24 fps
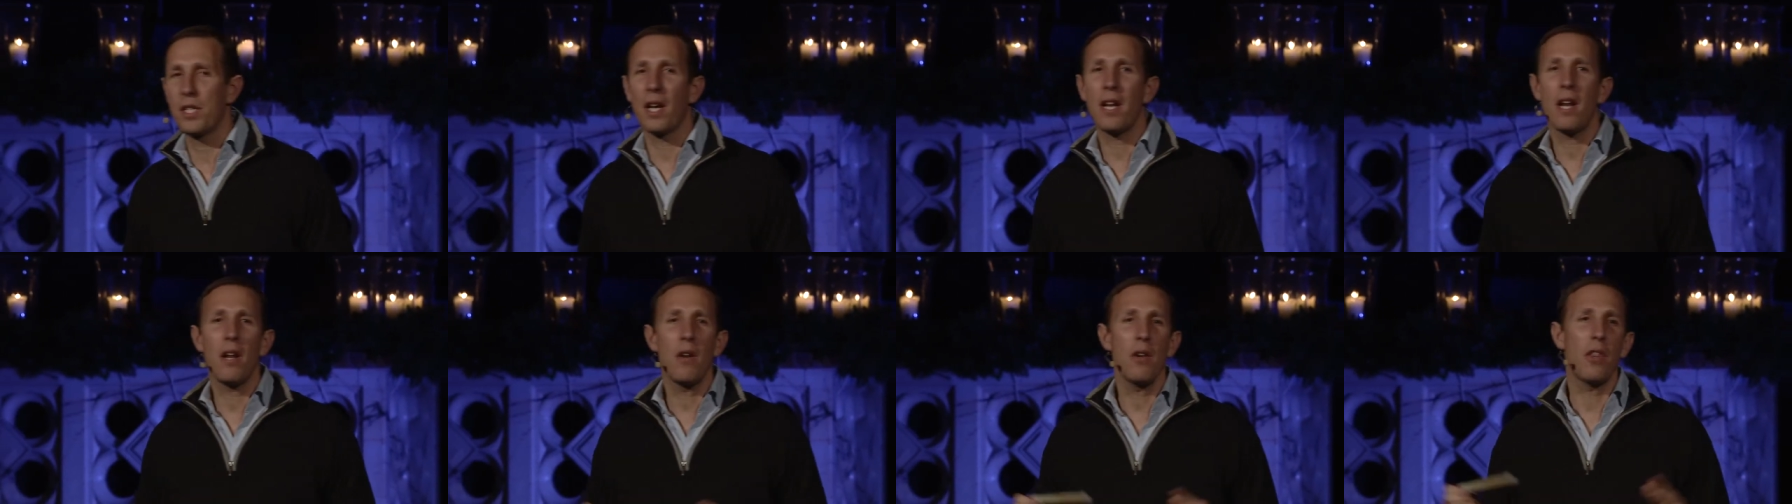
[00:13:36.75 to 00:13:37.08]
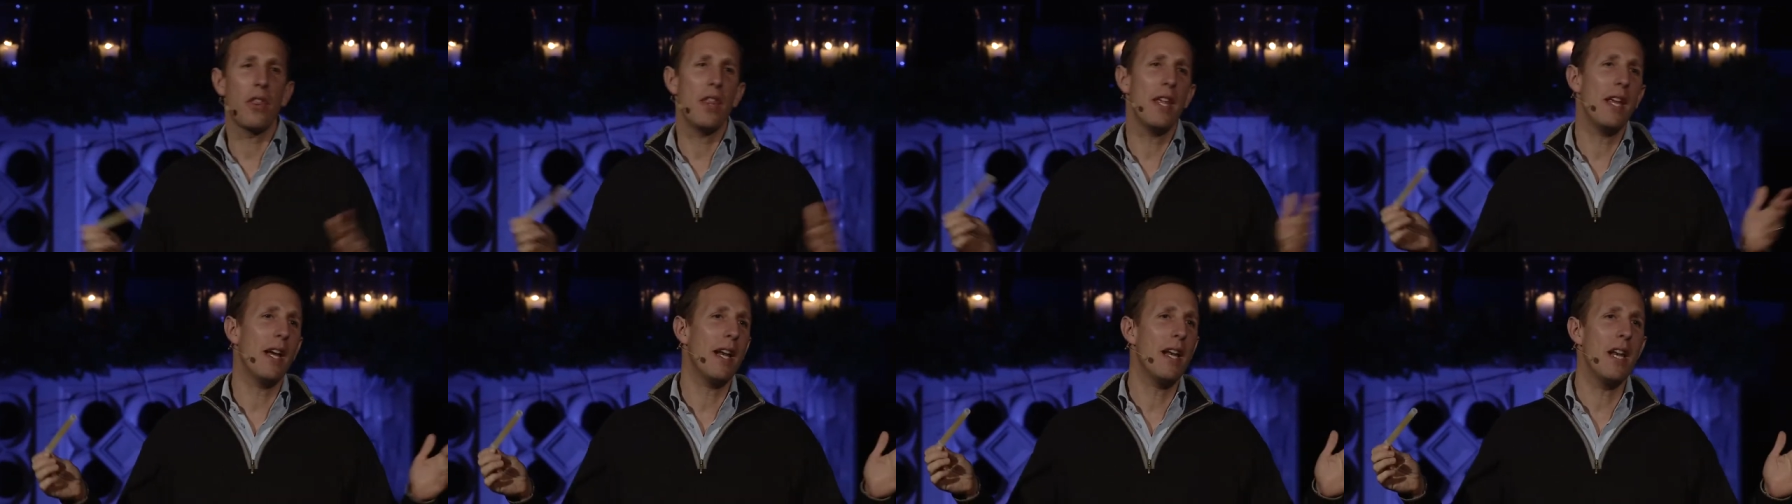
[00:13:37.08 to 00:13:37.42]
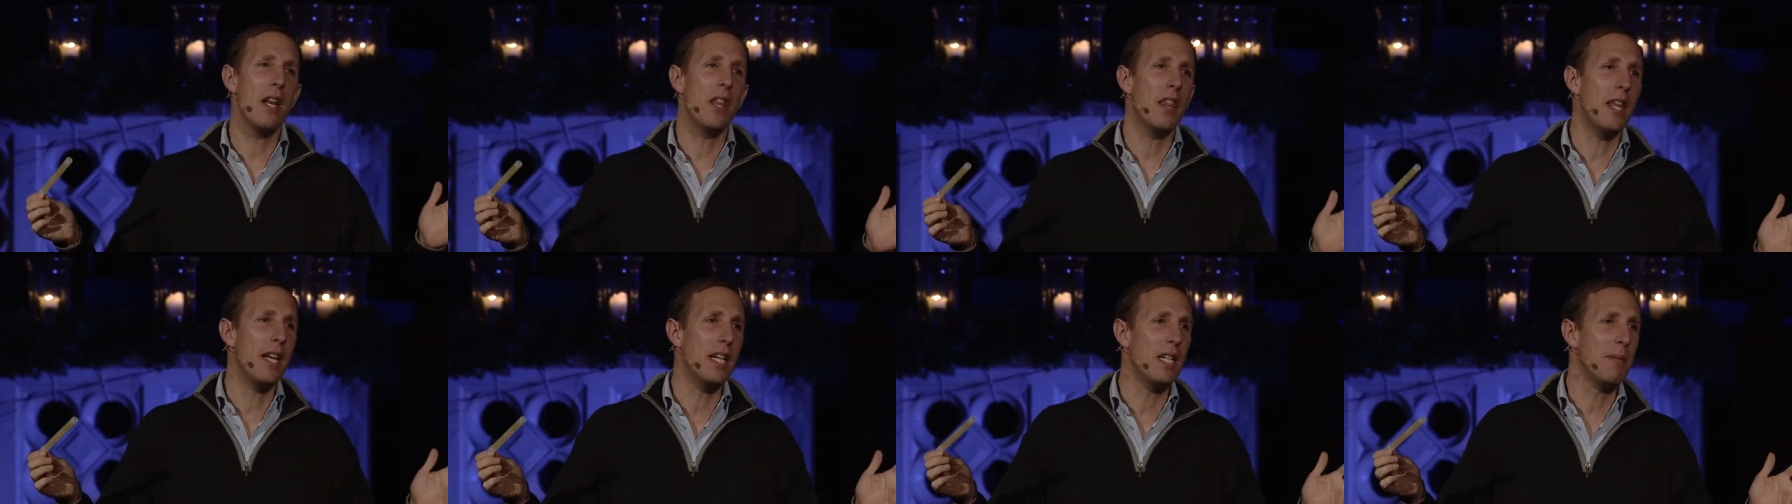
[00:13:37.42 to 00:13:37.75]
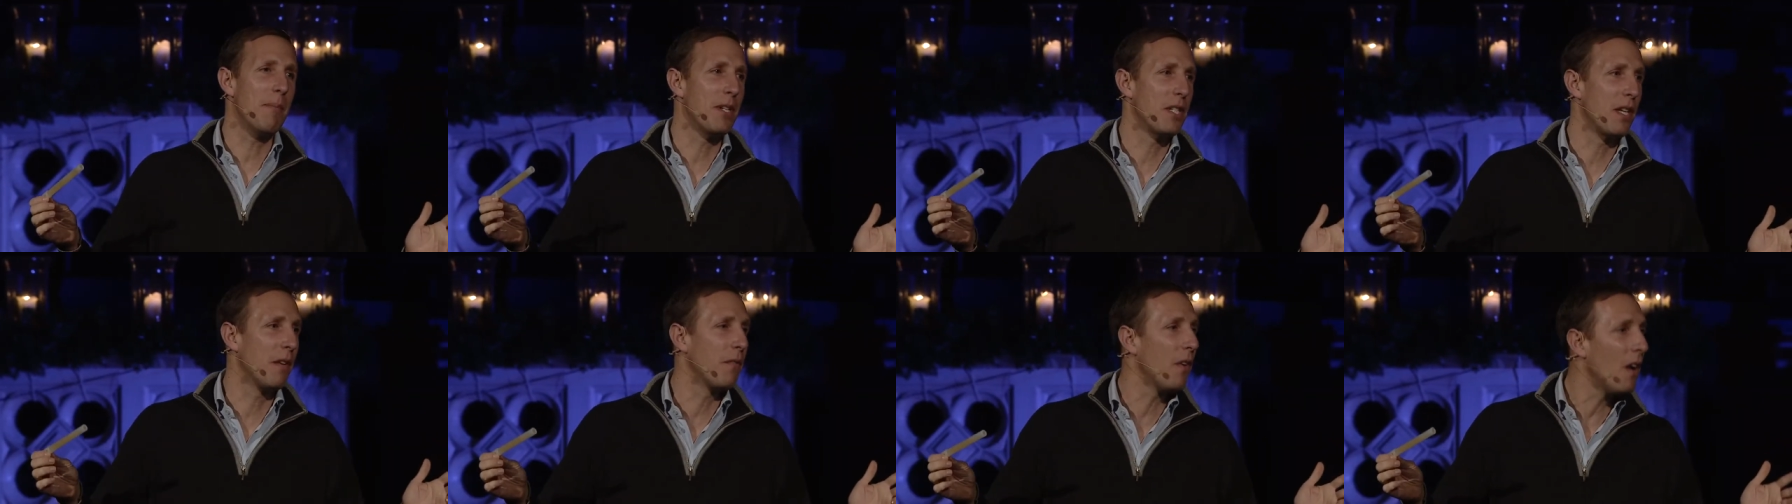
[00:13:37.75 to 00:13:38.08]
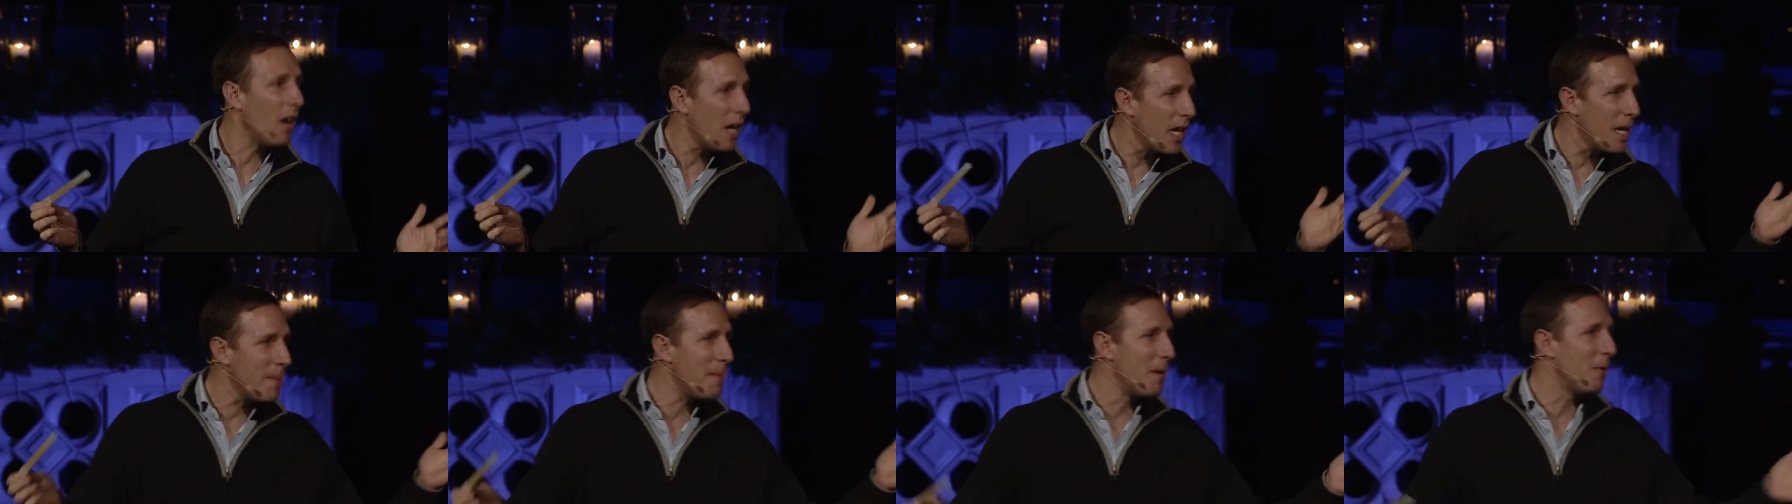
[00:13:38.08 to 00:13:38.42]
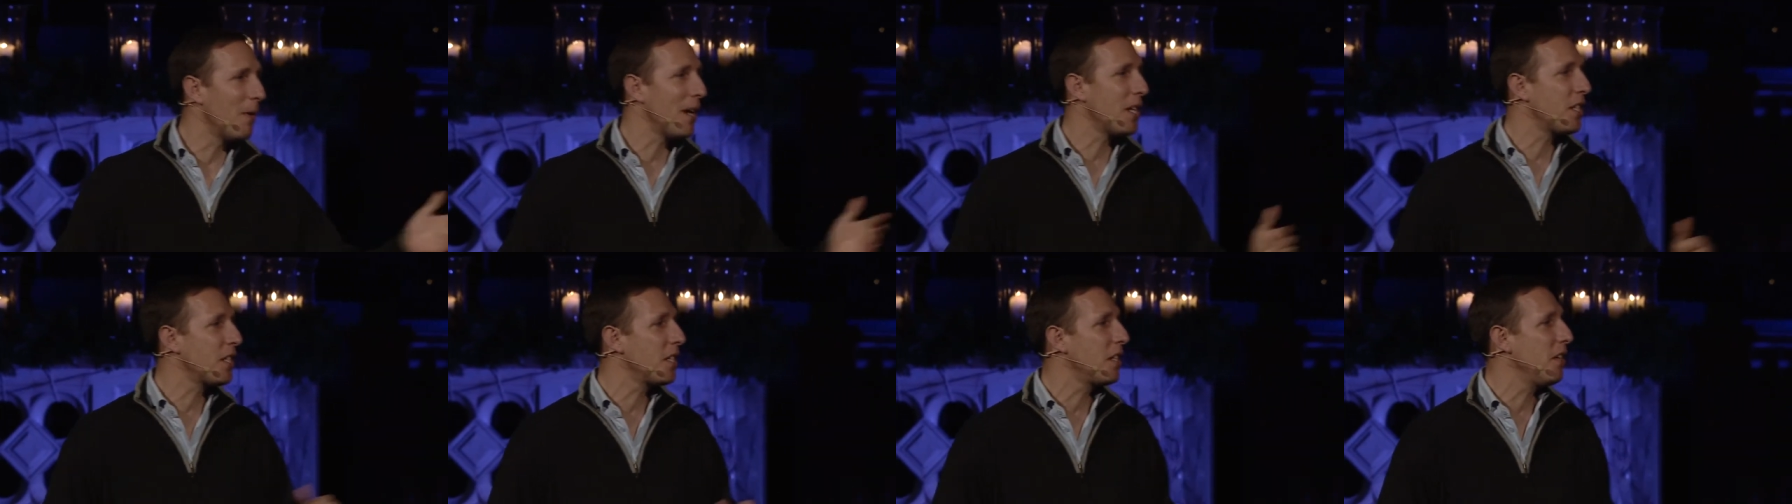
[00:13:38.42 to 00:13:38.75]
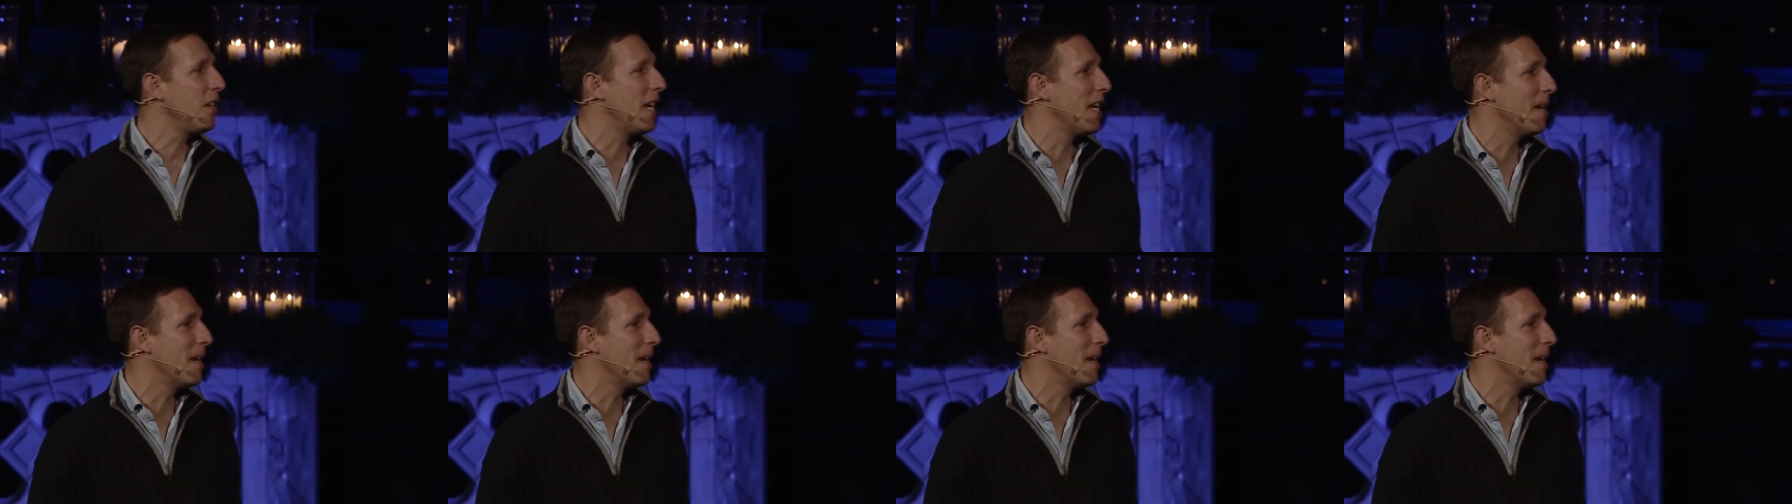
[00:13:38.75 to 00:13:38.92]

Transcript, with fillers: I, don't th- I didn't think to myself, I'm going to be rescued